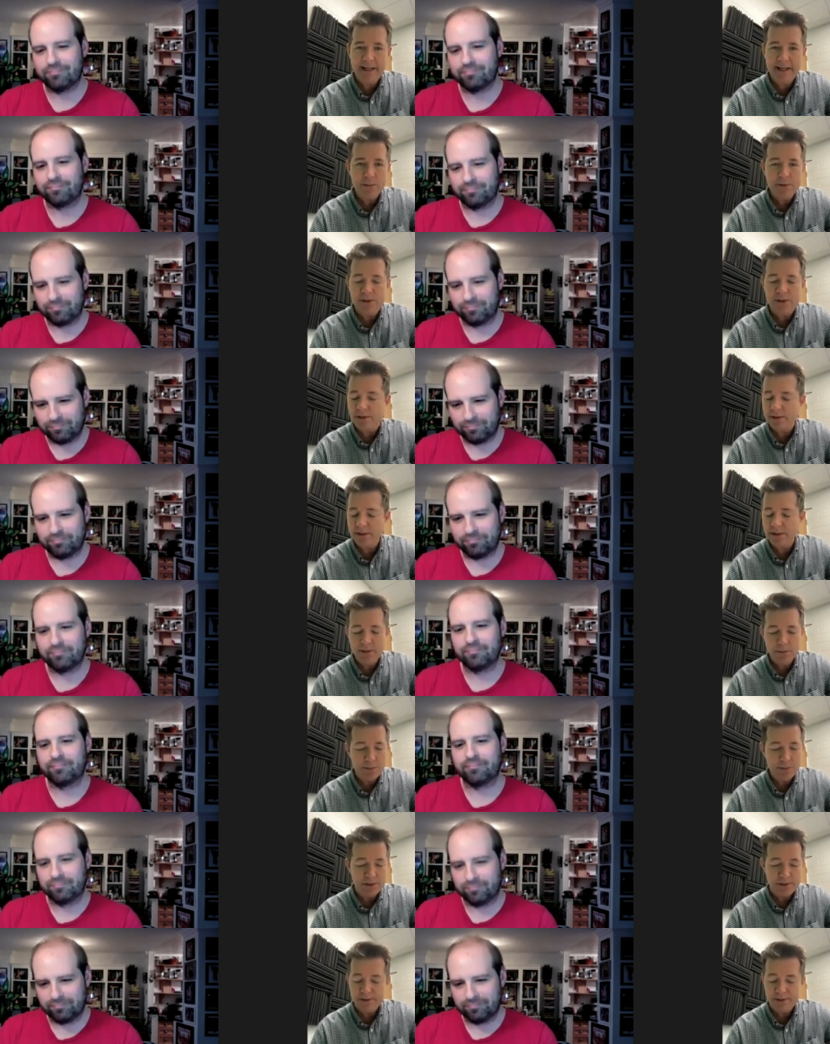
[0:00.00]
Speaker 1: And it was,
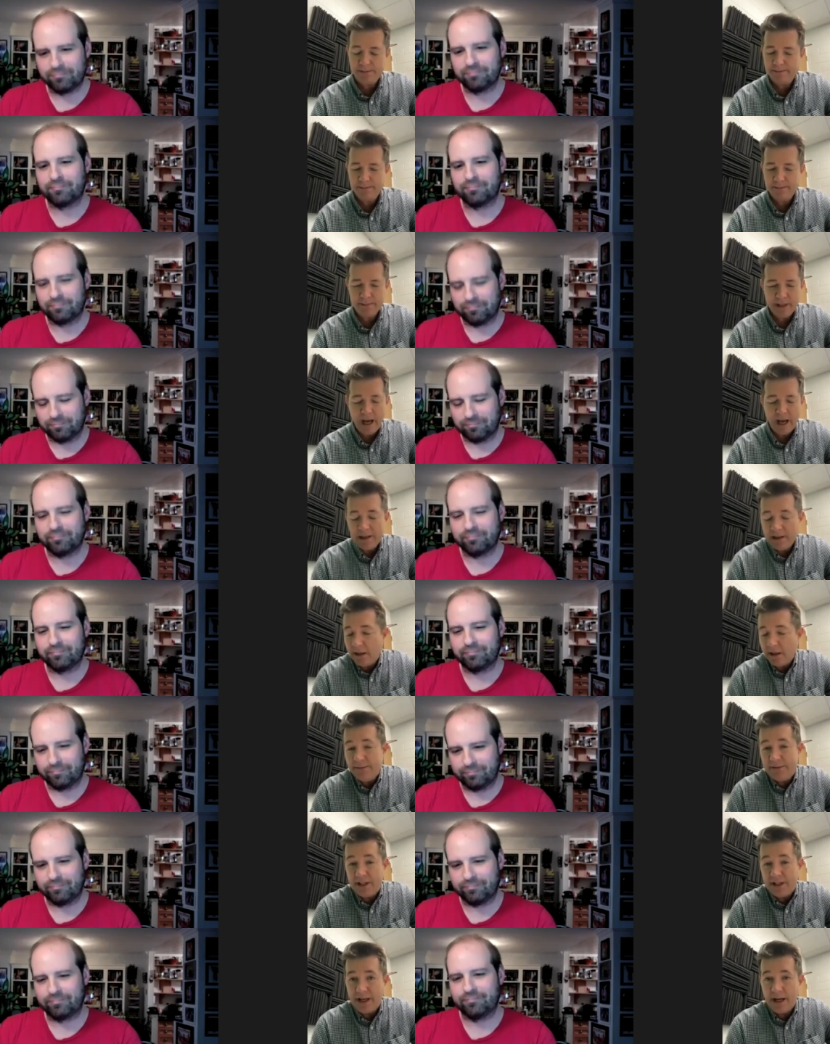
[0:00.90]
it was, I
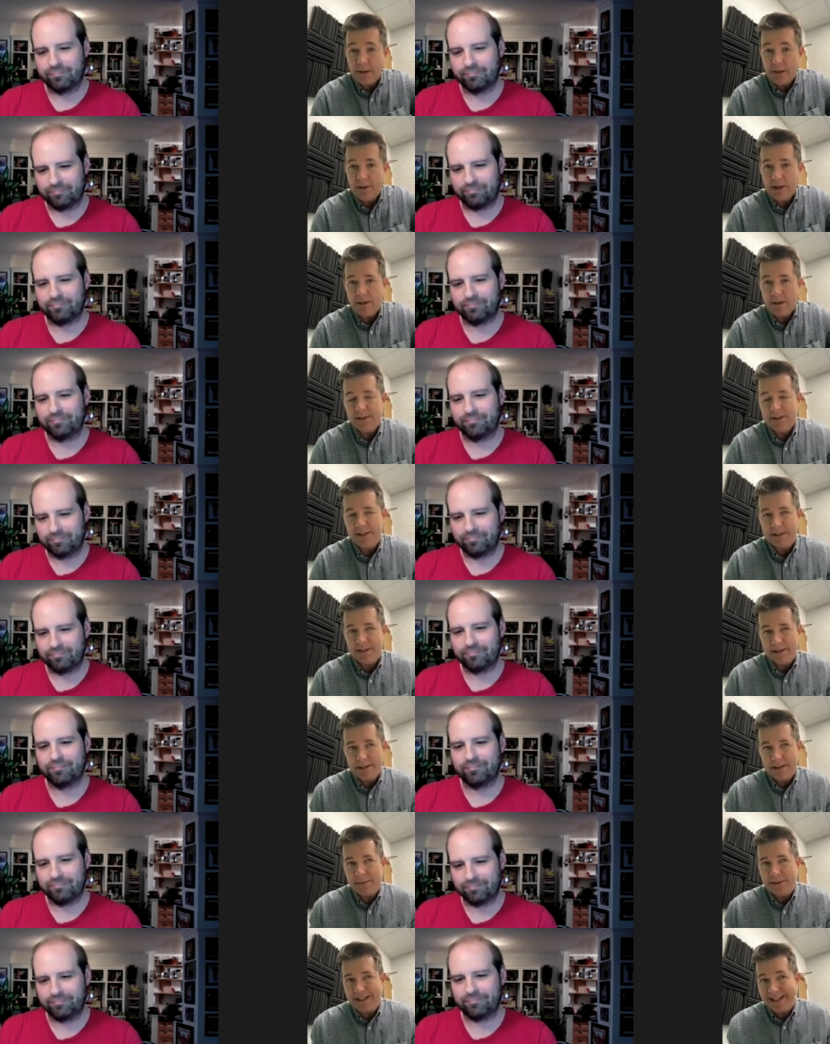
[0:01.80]
loved it. I, I was, a,
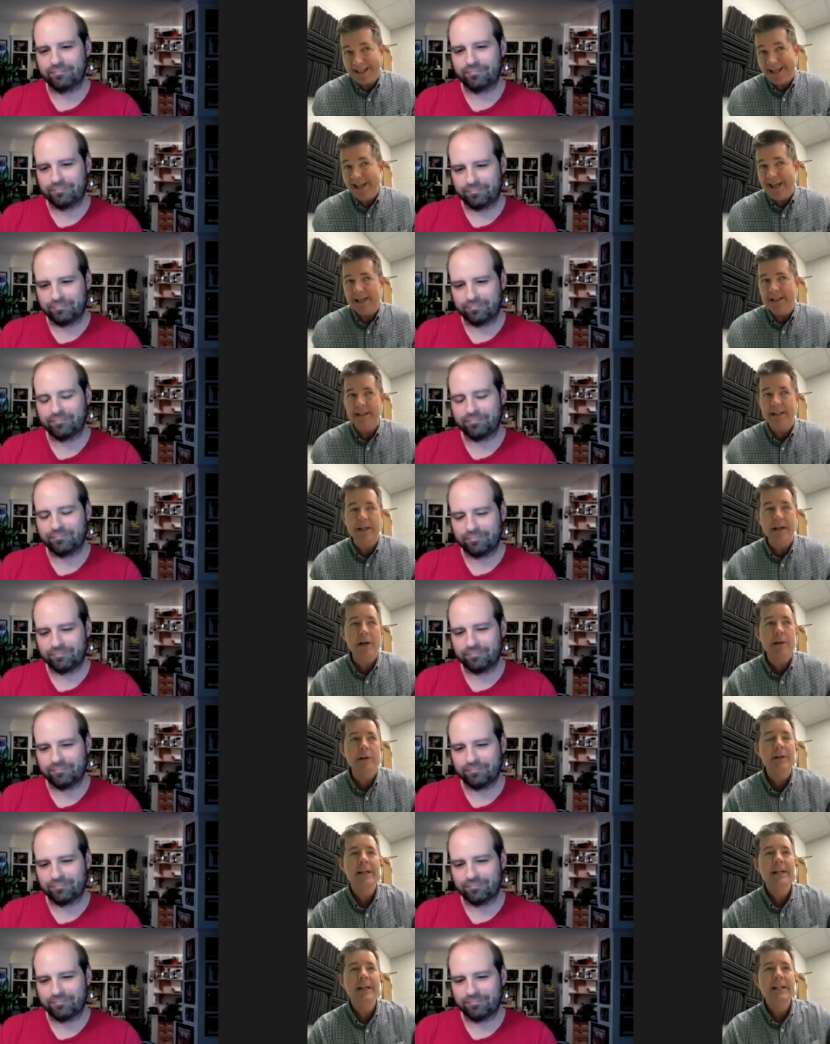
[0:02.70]
I was a kid, you
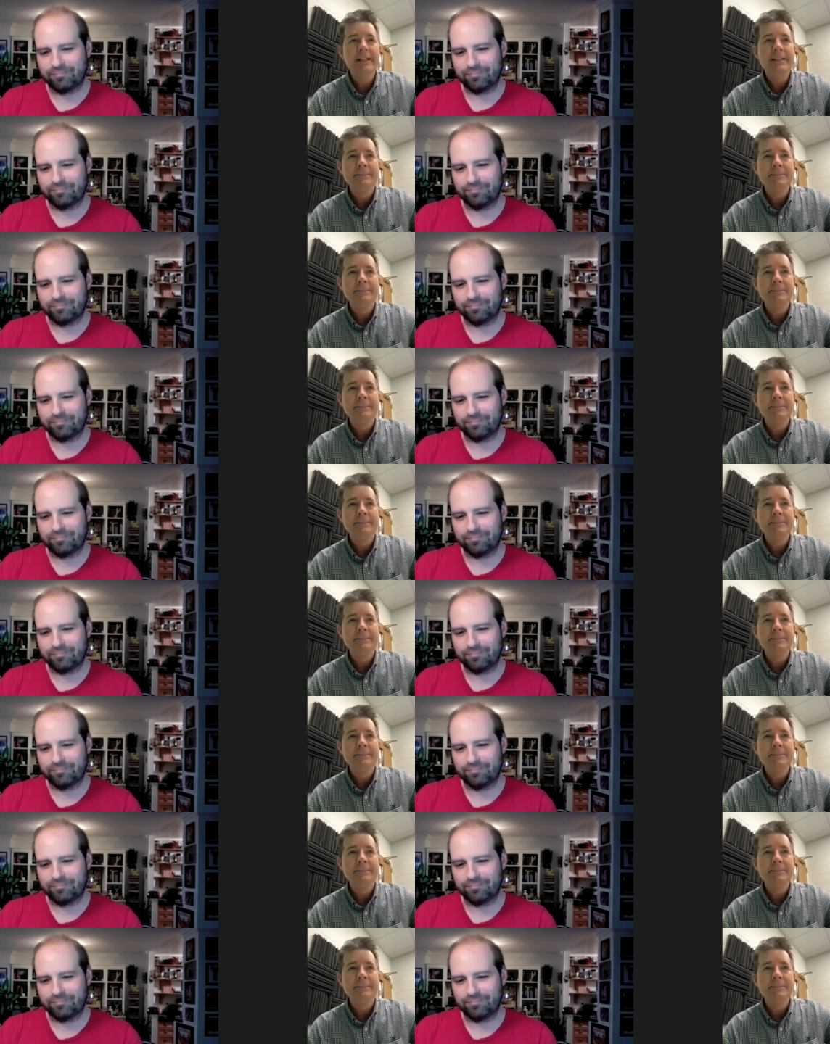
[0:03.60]
know.